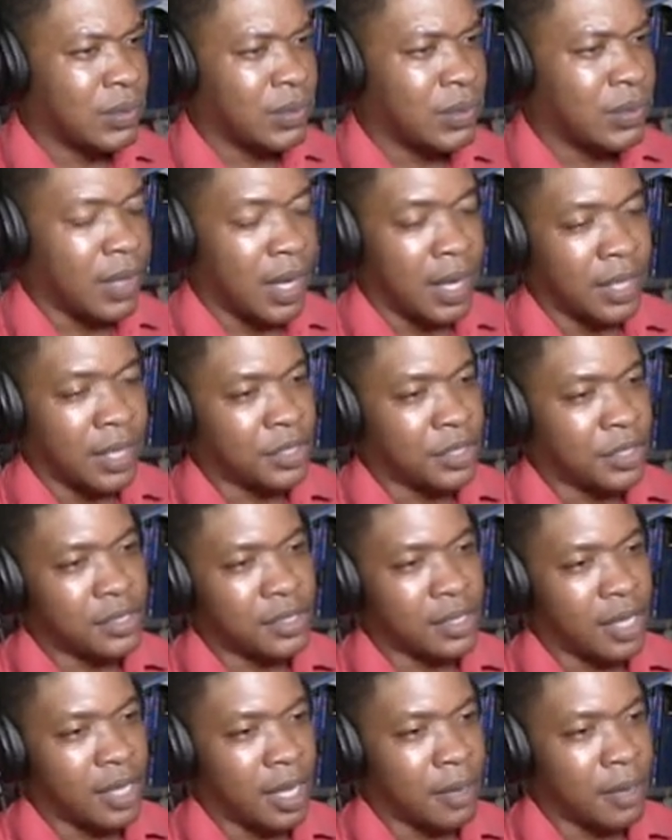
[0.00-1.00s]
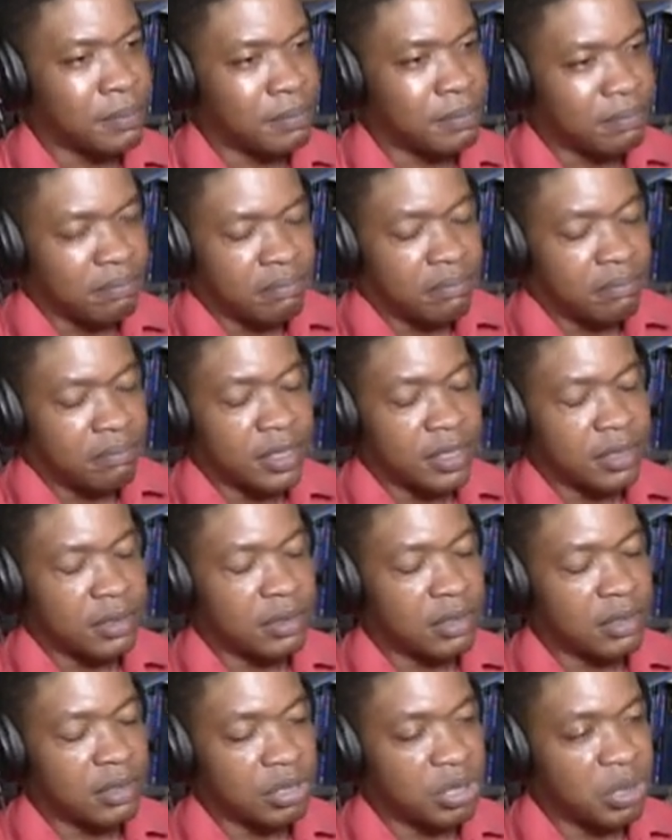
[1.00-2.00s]
Yeah, just skip.
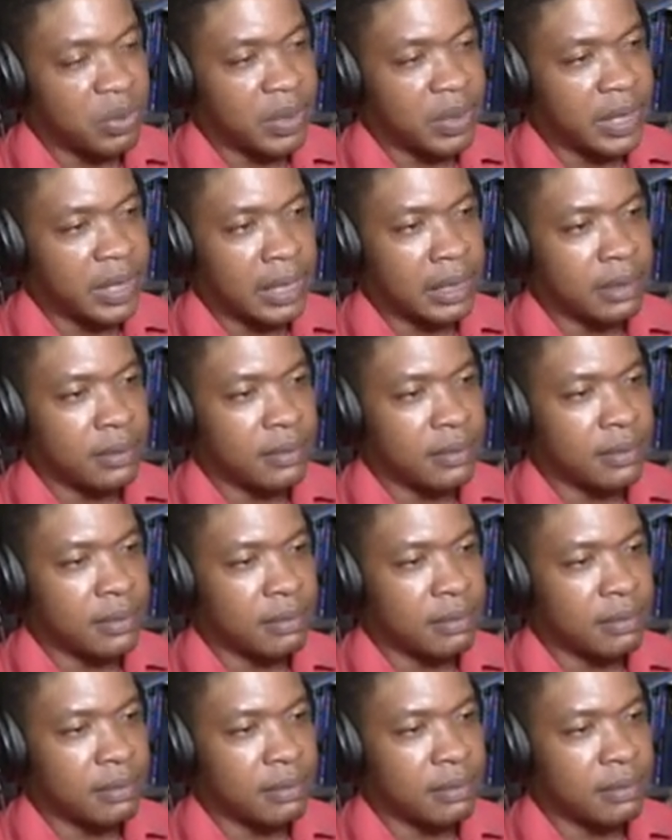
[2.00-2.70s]
Just just go ahead.